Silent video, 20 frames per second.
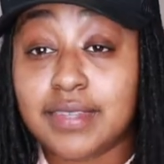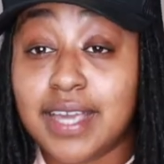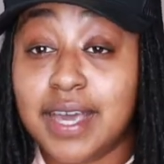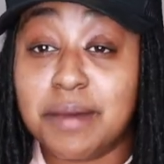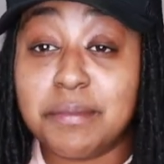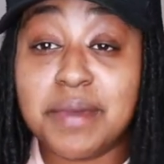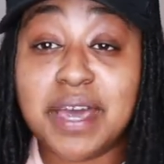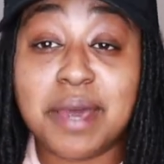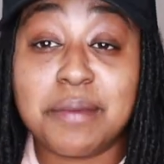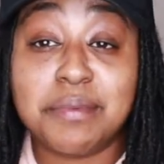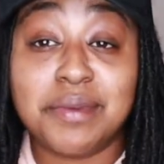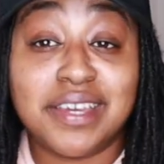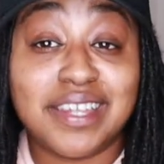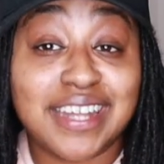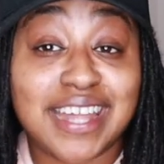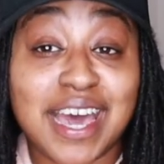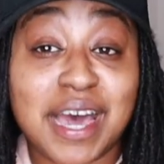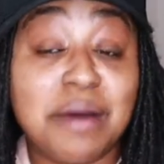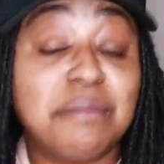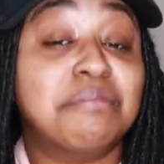I'm happy
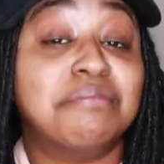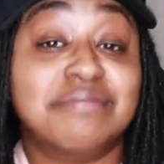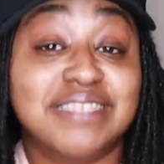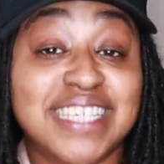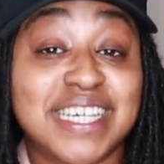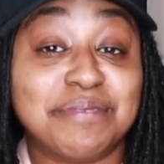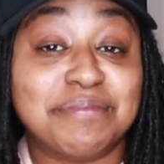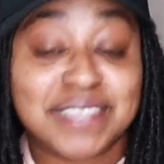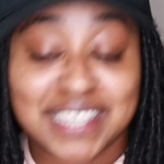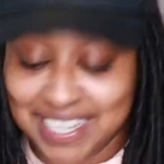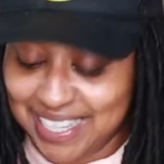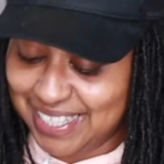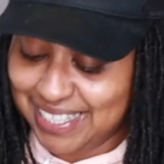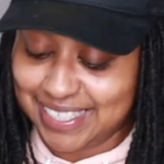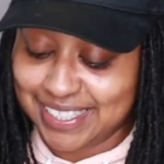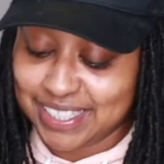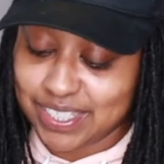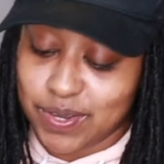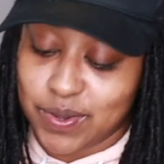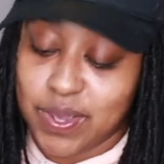and now I'm tipsy.
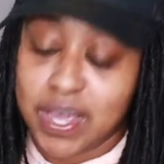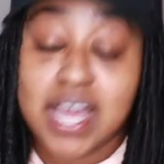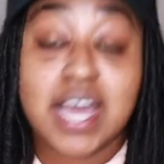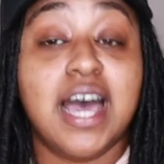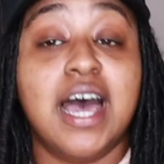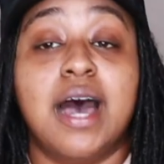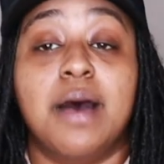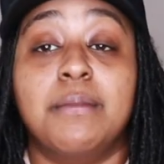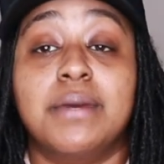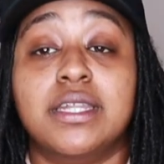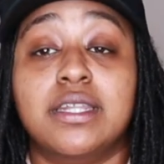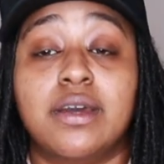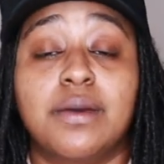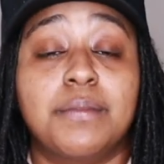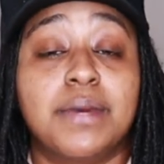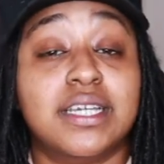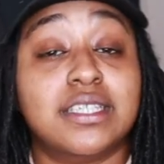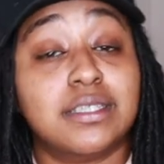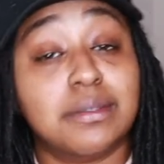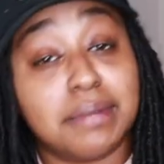So I'm about to go
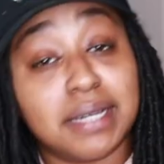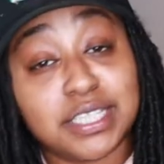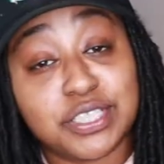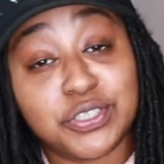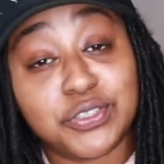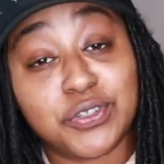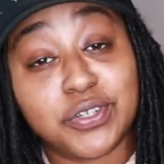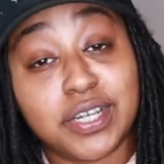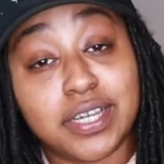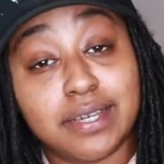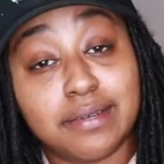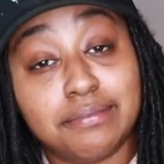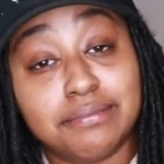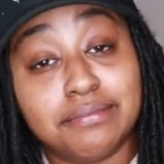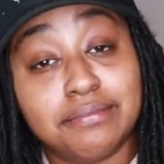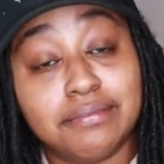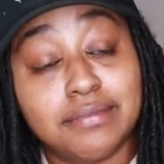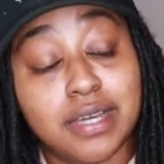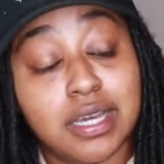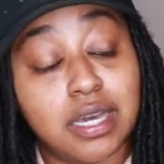back to my
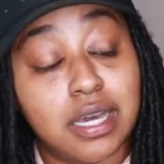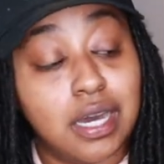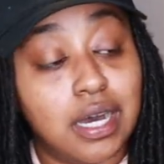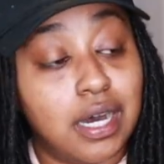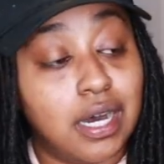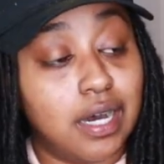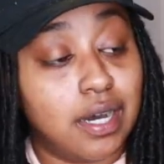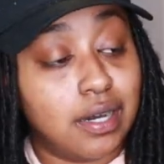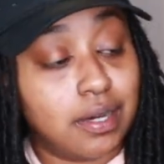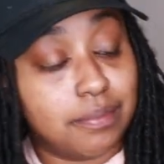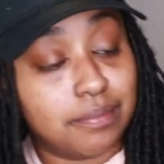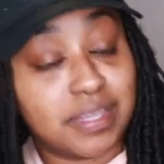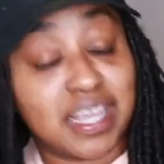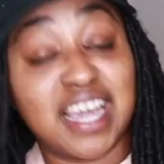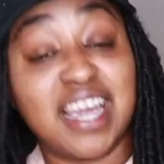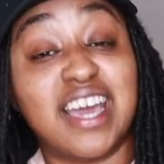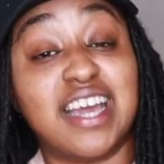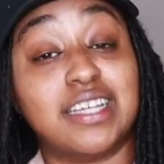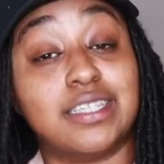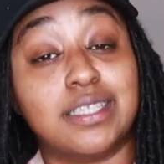stream. Um,
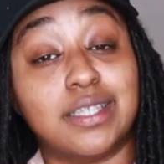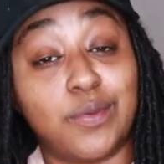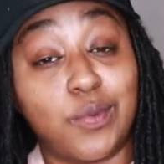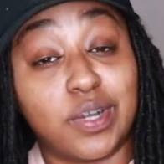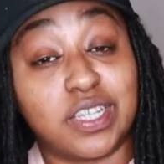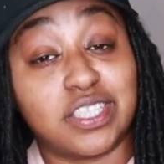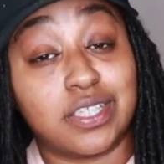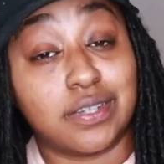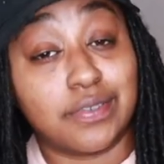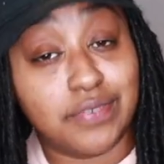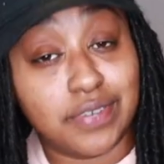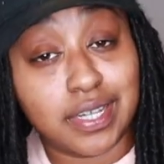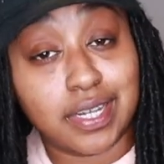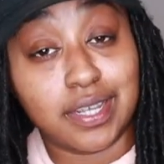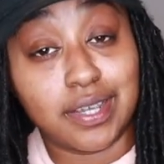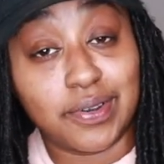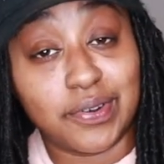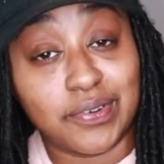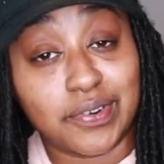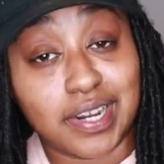they actually watching the
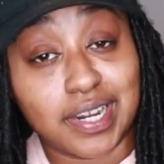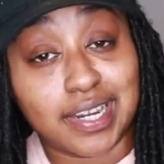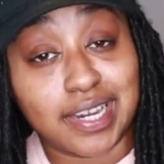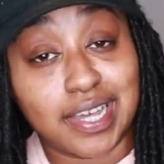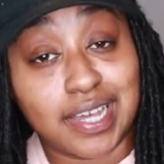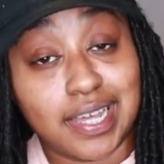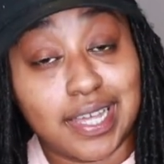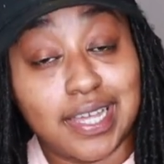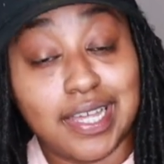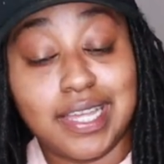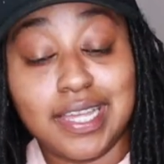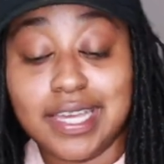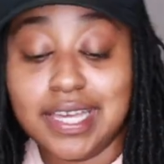video right now.